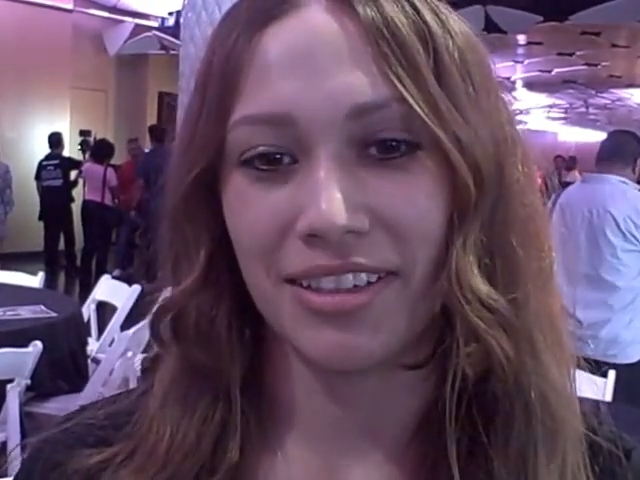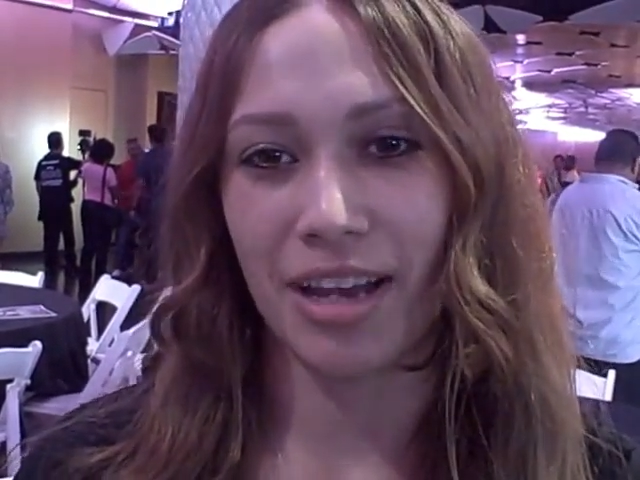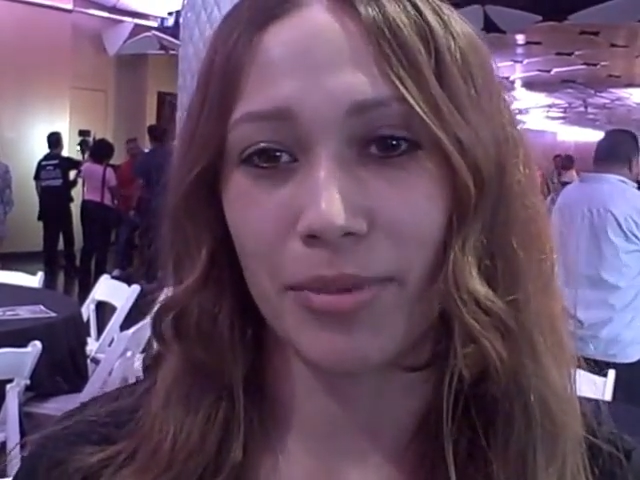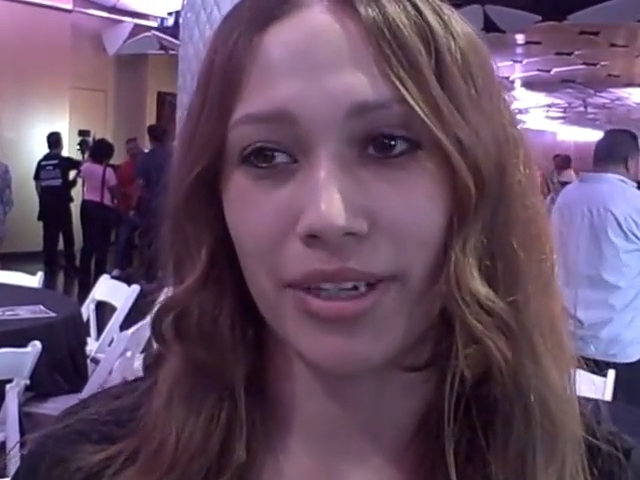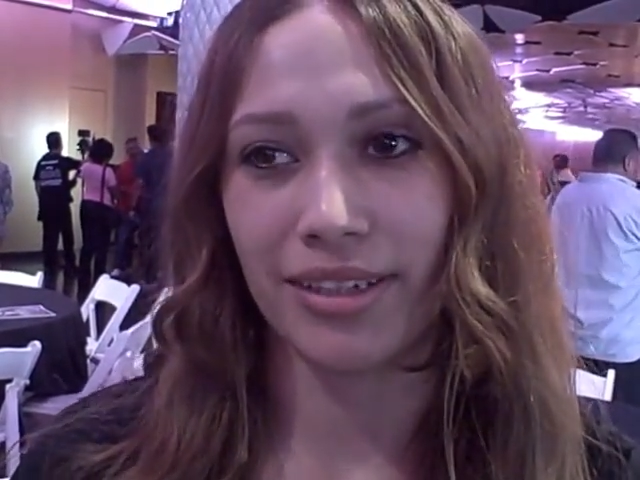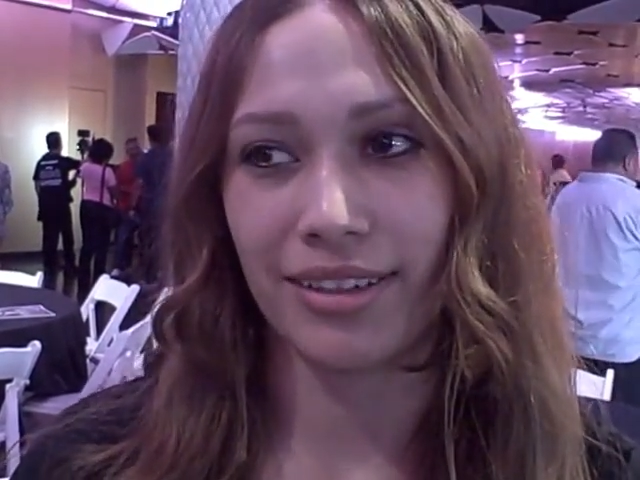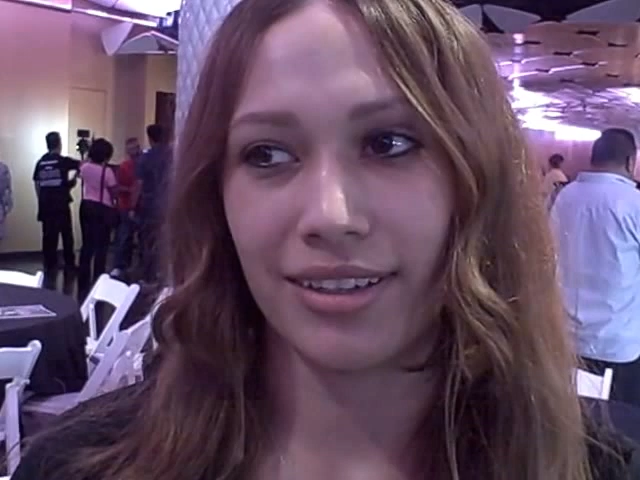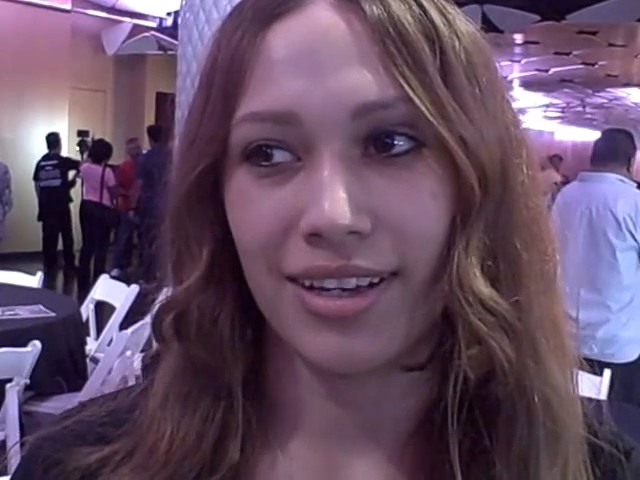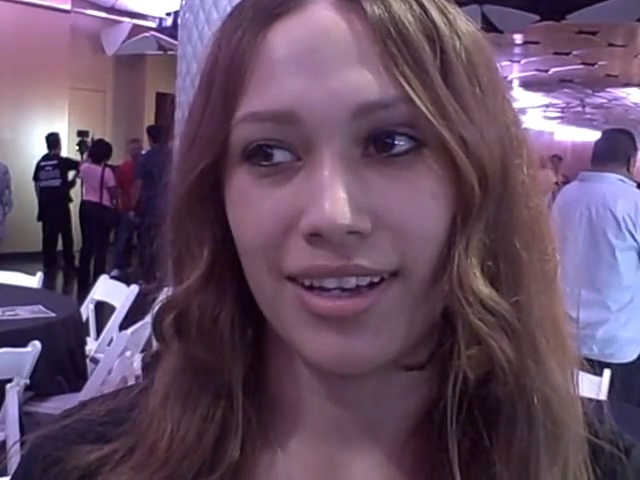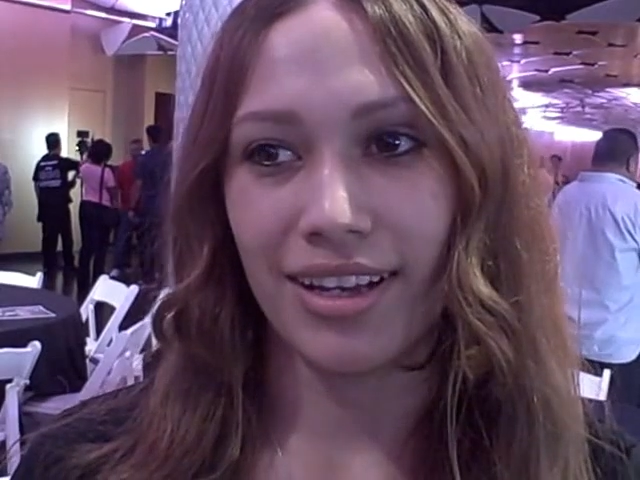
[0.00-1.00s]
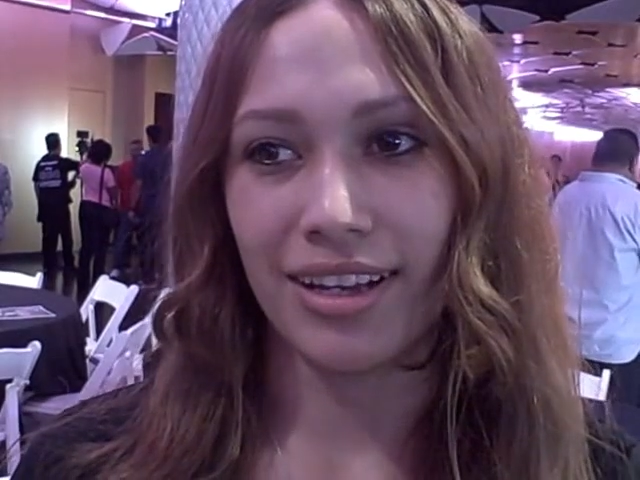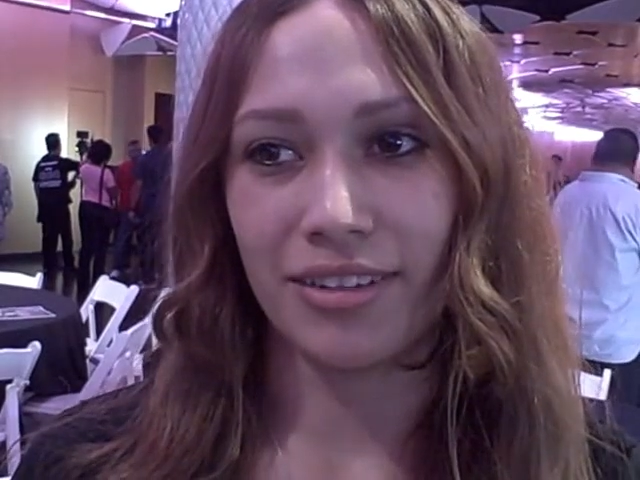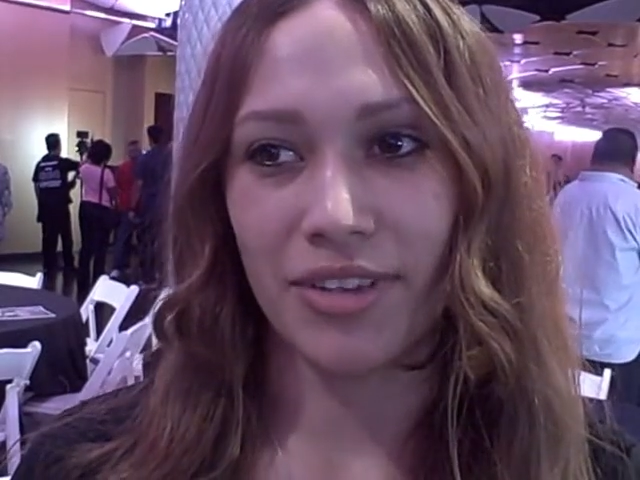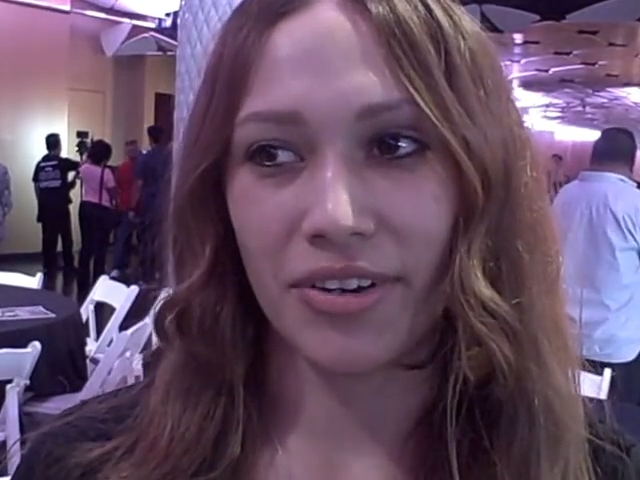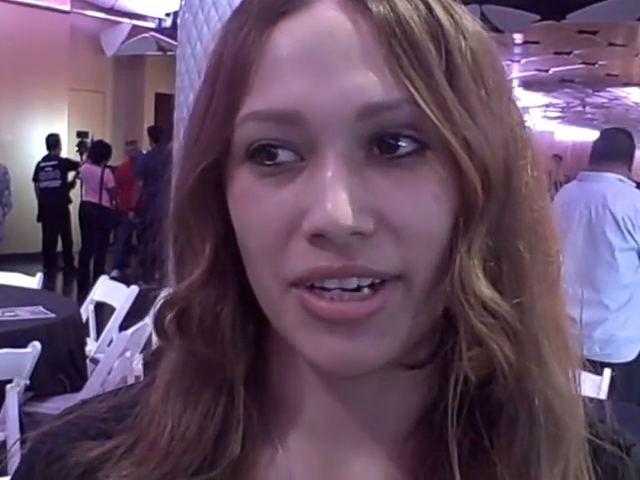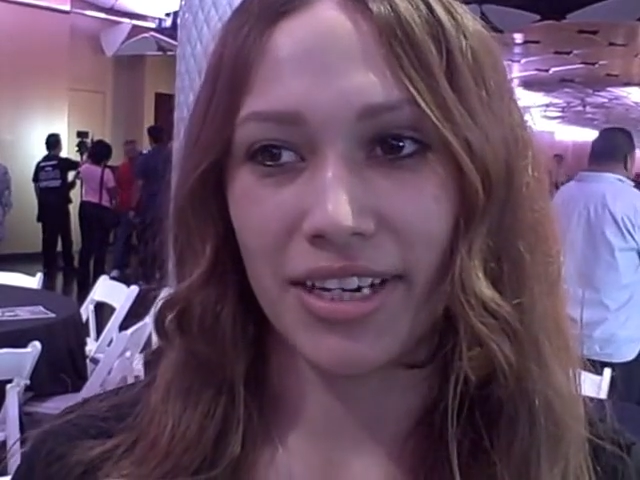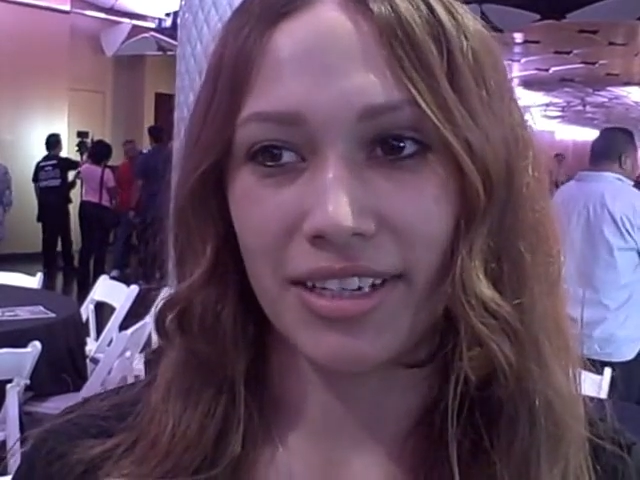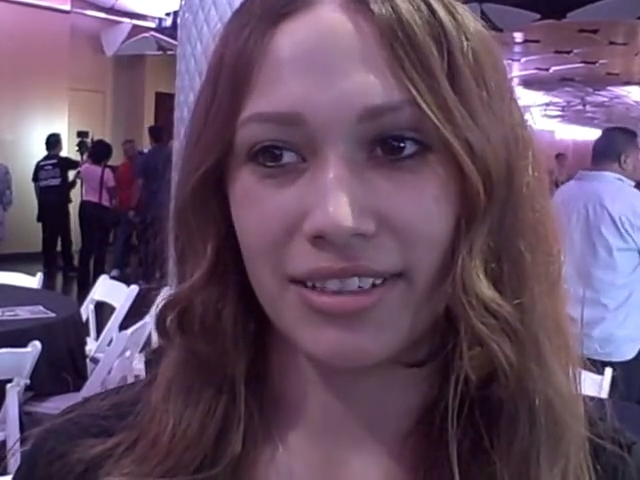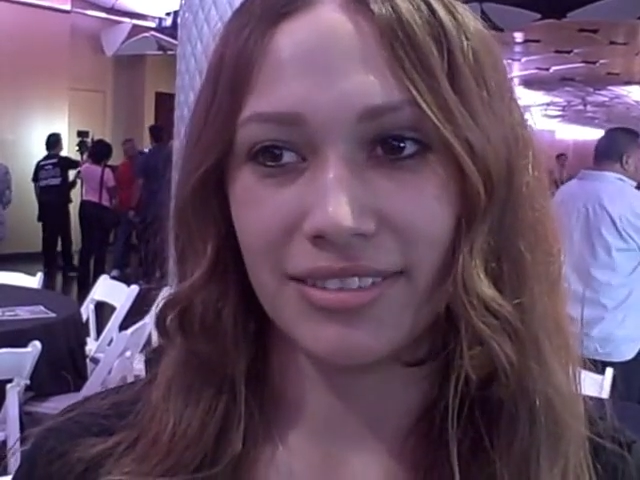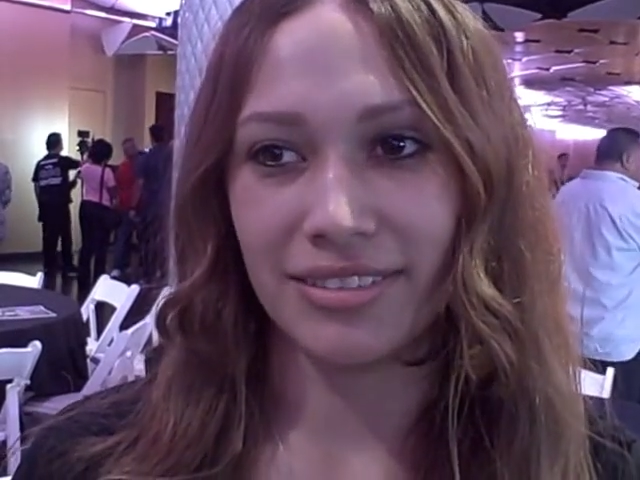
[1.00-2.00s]
I bring a
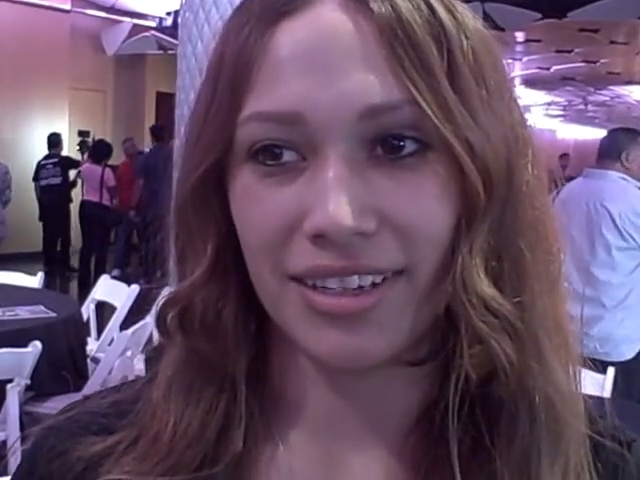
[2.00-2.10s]
very